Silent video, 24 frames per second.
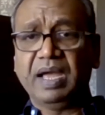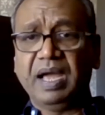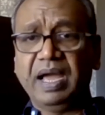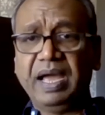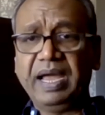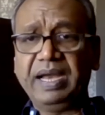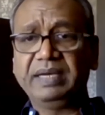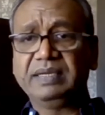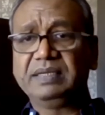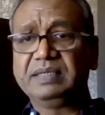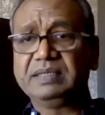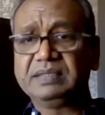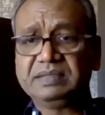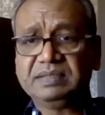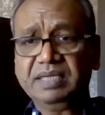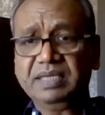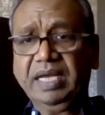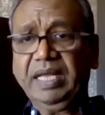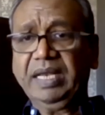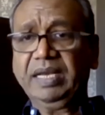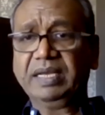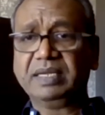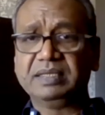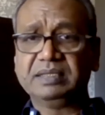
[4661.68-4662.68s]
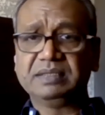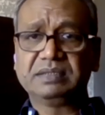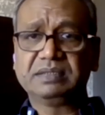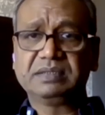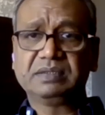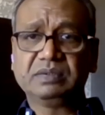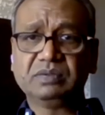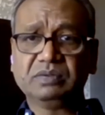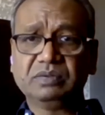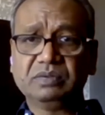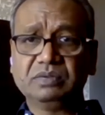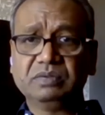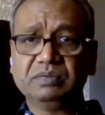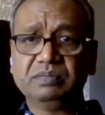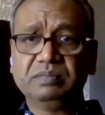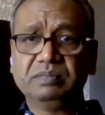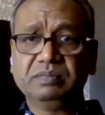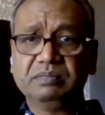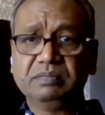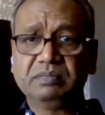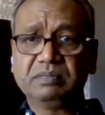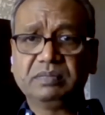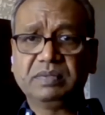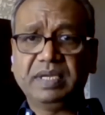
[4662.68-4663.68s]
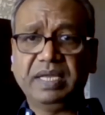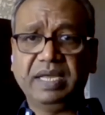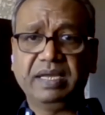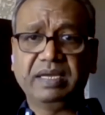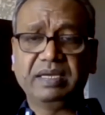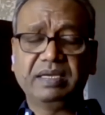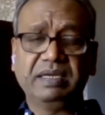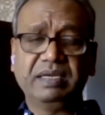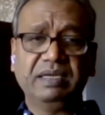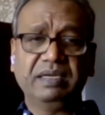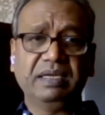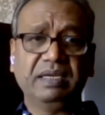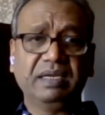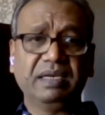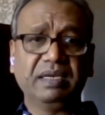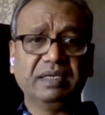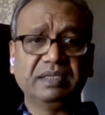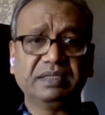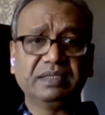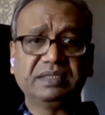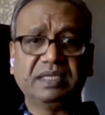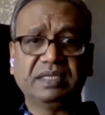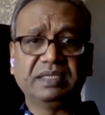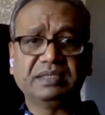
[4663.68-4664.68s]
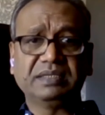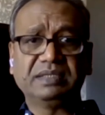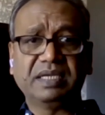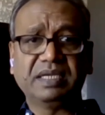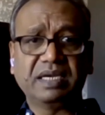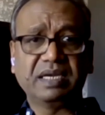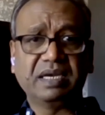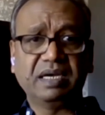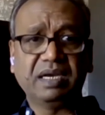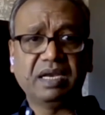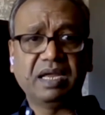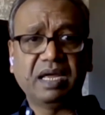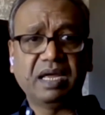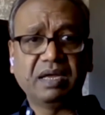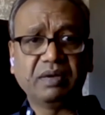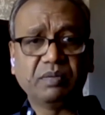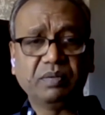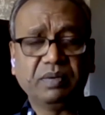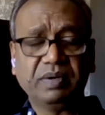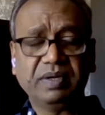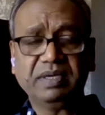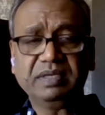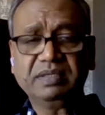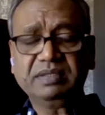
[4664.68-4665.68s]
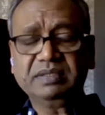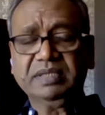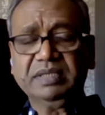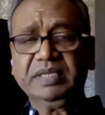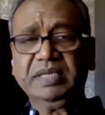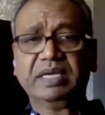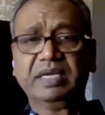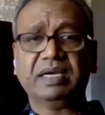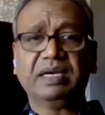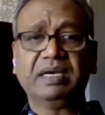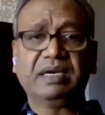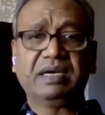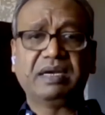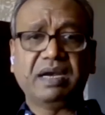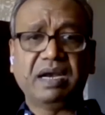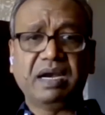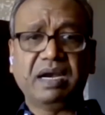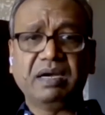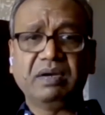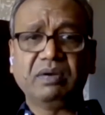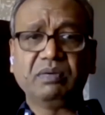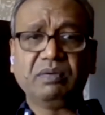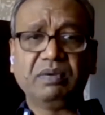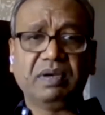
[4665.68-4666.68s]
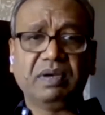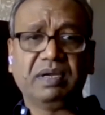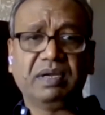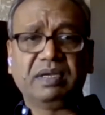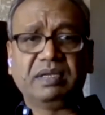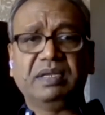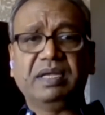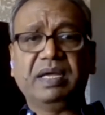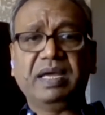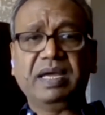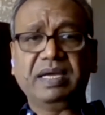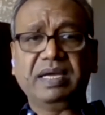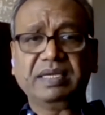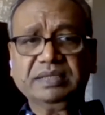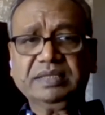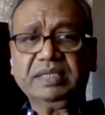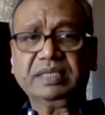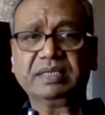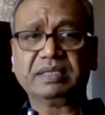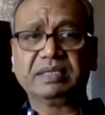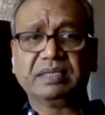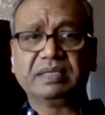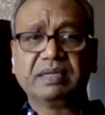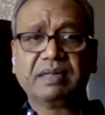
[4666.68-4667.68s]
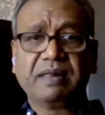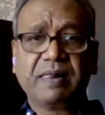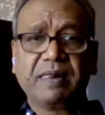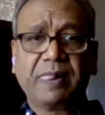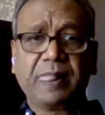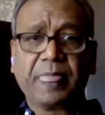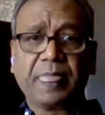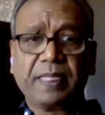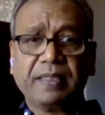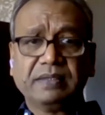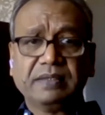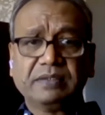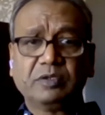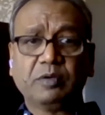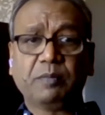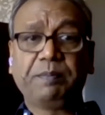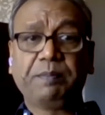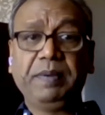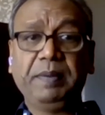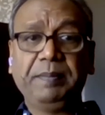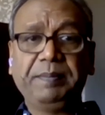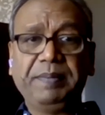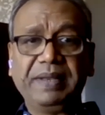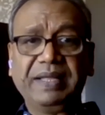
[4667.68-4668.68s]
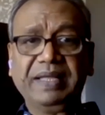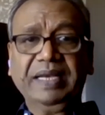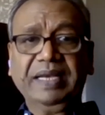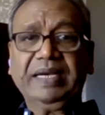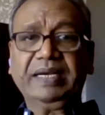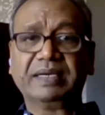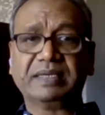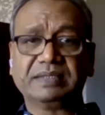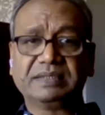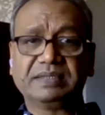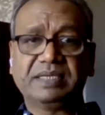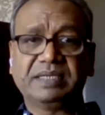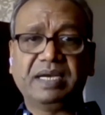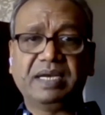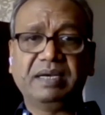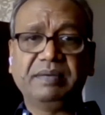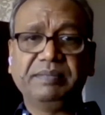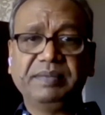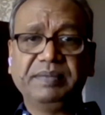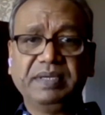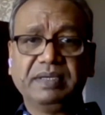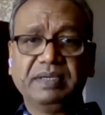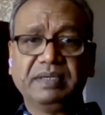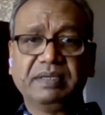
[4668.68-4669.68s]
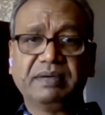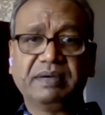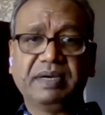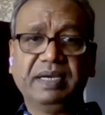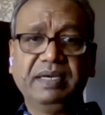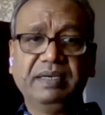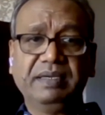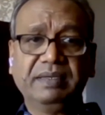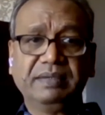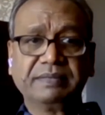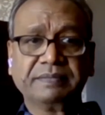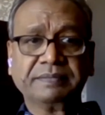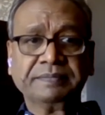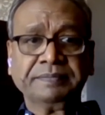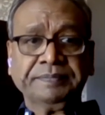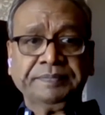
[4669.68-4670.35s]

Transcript: I had the challenge to take English as a second language, try to learn the accent so people can understand me, right?